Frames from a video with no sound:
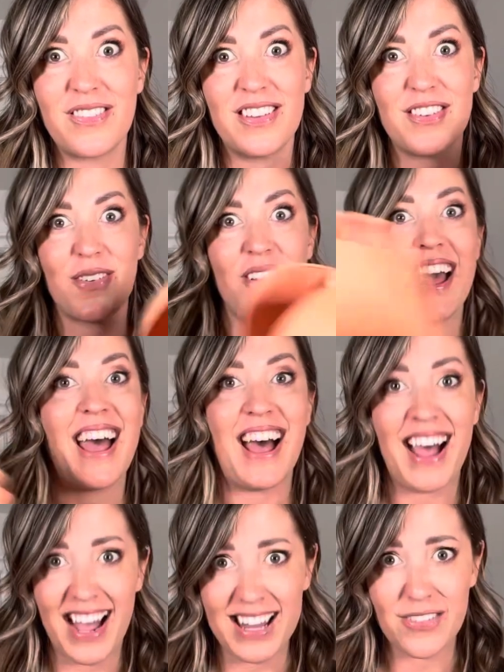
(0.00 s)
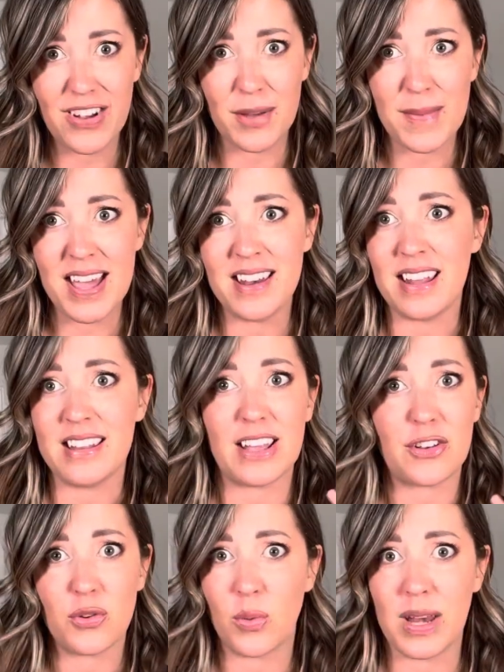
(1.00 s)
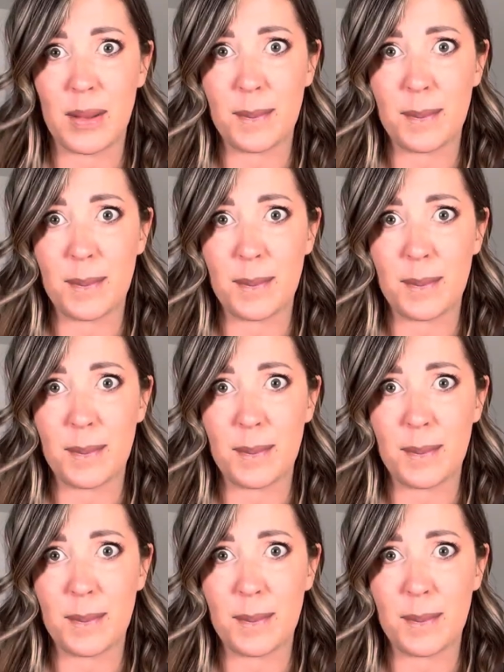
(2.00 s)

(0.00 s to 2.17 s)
with. So highly recommend and like 20